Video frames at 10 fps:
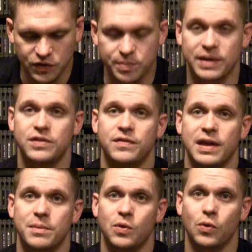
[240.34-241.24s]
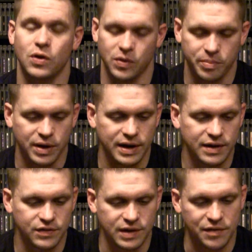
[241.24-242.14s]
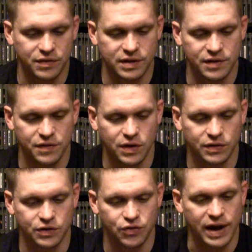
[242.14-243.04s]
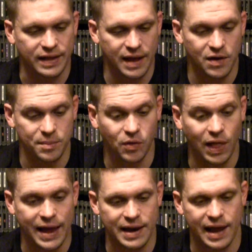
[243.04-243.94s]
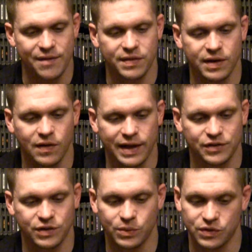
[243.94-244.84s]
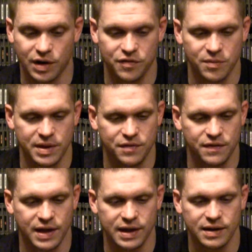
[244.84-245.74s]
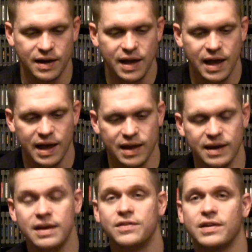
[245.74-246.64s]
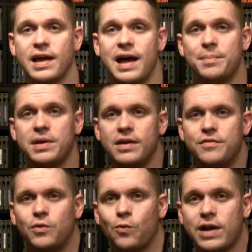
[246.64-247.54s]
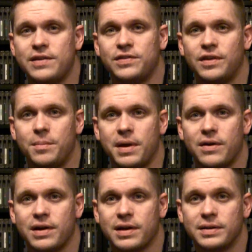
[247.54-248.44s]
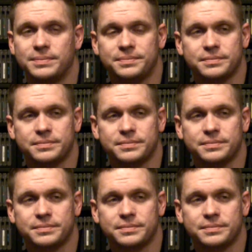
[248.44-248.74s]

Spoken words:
expensive game in the world, but it is definitely difficult to track down. I'm glad to have it in the collection. It was tough for me to find, and it is a copy of Race America.